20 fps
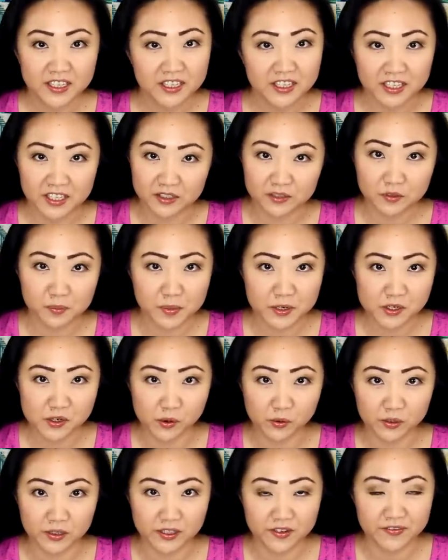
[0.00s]
this would be
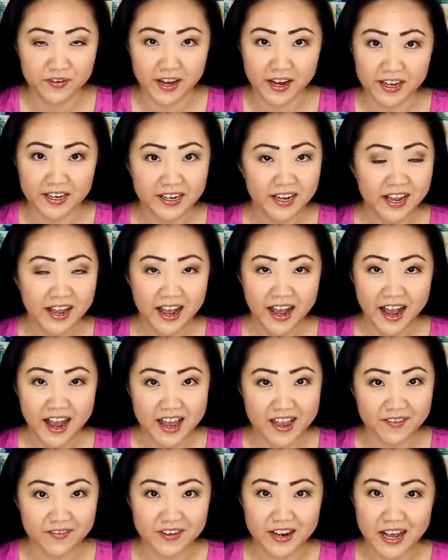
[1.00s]
totally fine. I
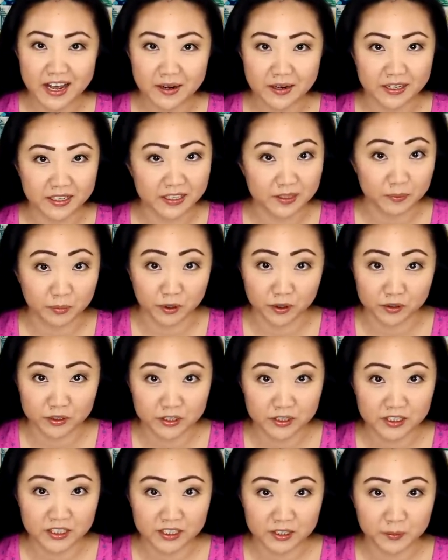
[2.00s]
have not
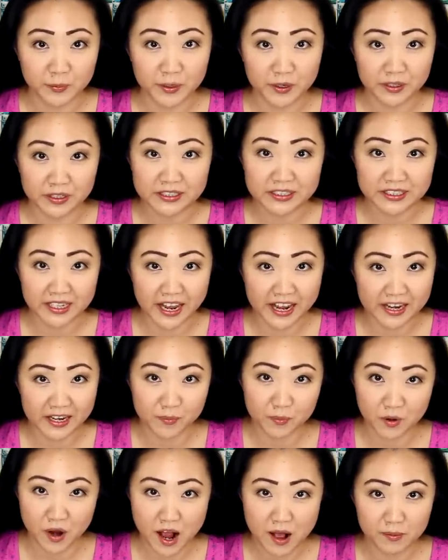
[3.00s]
personally experienced any
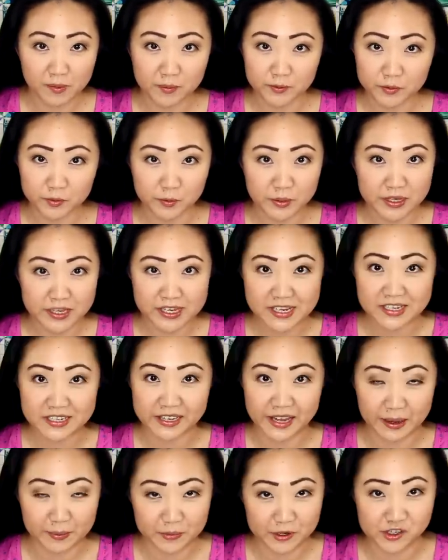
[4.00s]
problems with it
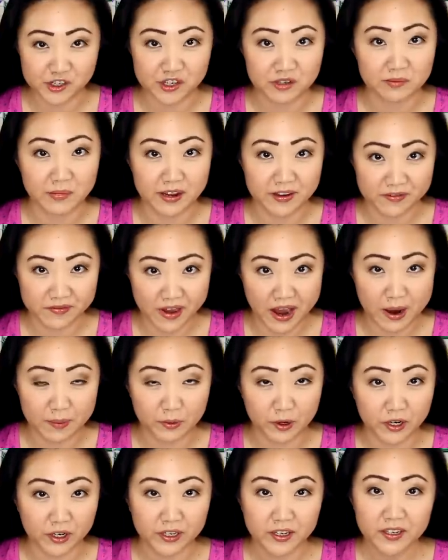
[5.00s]
damaging my
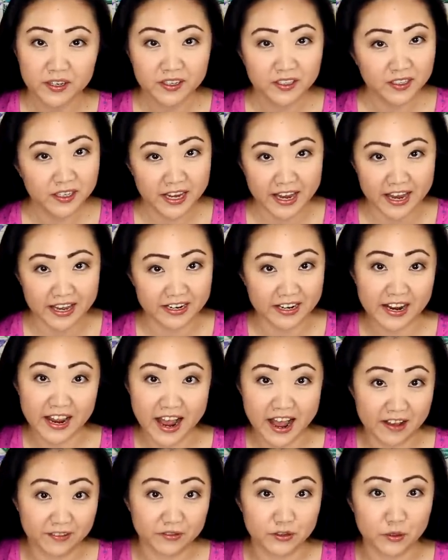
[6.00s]
fabric, and I
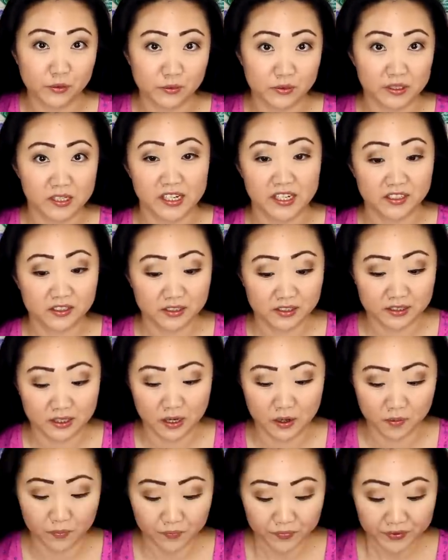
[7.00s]
have used it.
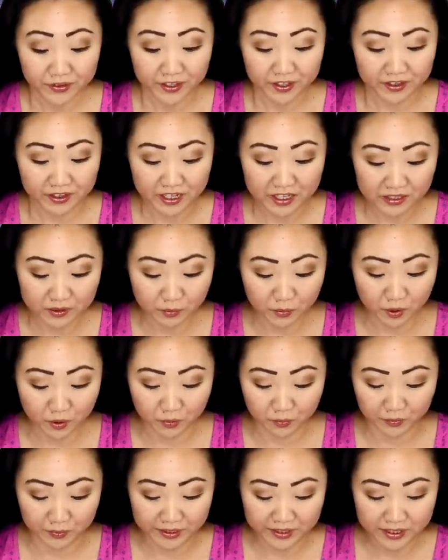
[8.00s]
So these work
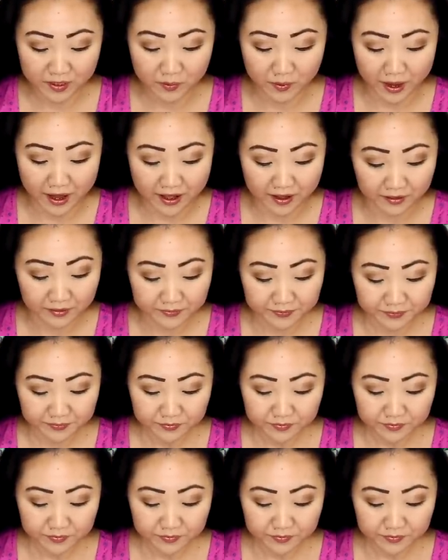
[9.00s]
really well,